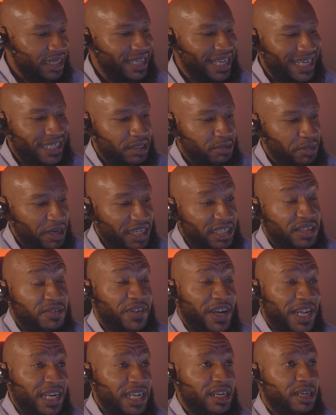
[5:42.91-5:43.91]
in that space, if
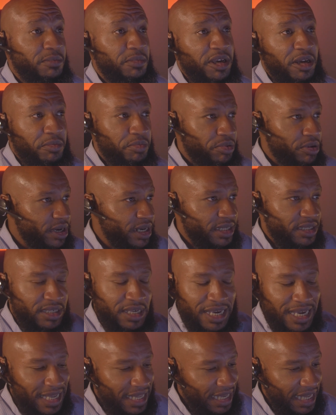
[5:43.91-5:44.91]
I need to be a prince,
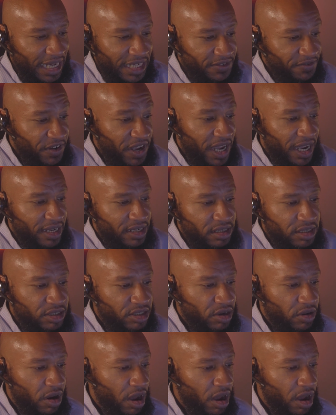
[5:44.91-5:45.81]
that's fine to show